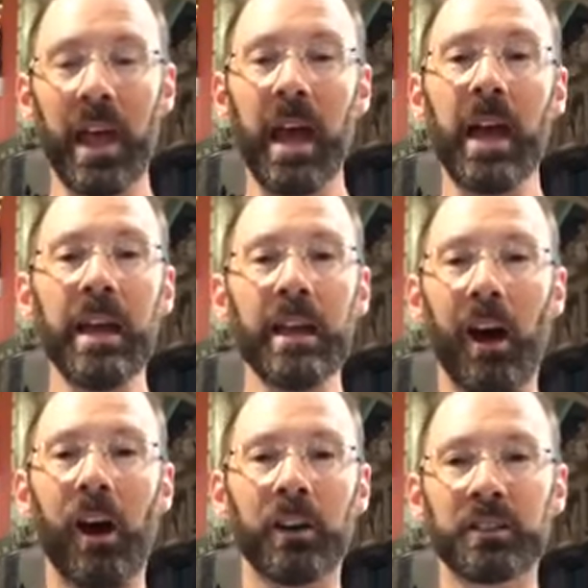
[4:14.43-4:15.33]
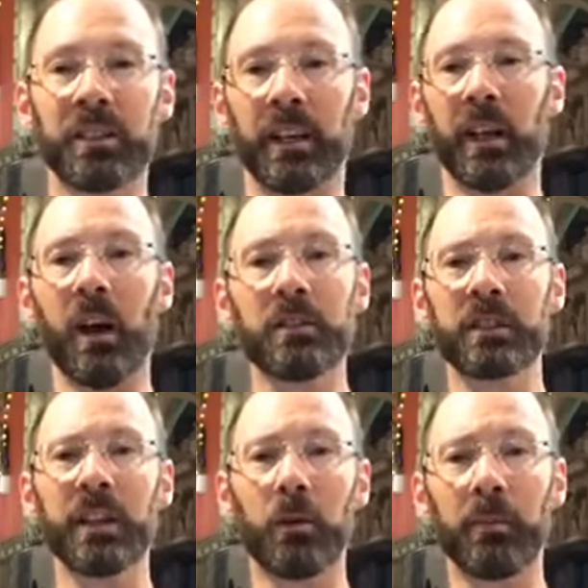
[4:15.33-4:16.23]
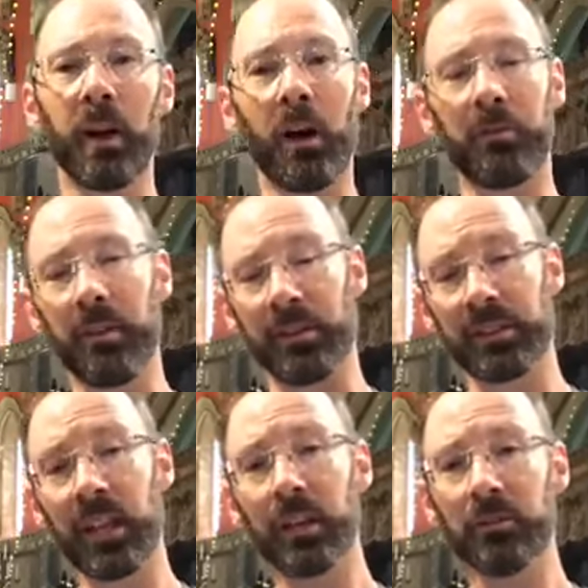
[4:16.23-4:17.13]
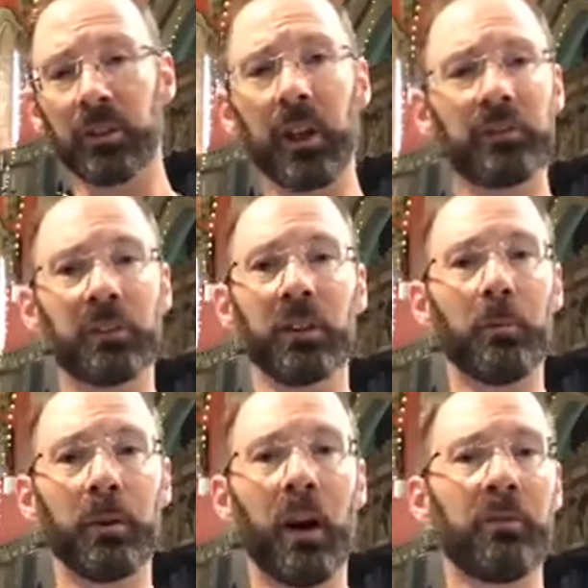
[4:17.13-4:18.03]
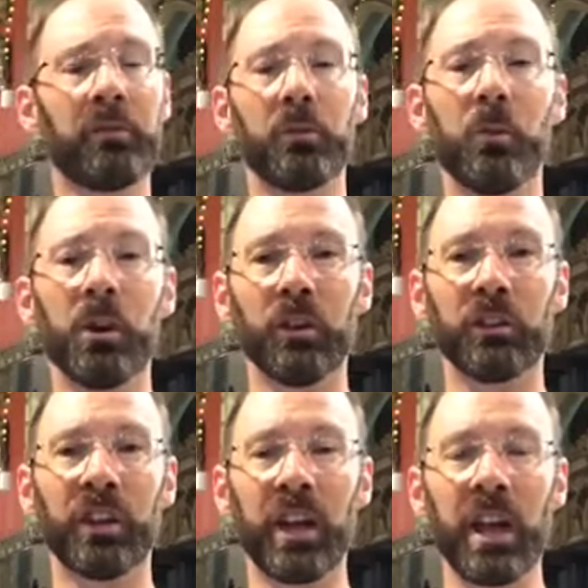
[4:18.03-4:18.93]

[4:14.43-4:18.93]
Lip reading: A, asking on behalf of ourselves and asking on behalf of the world.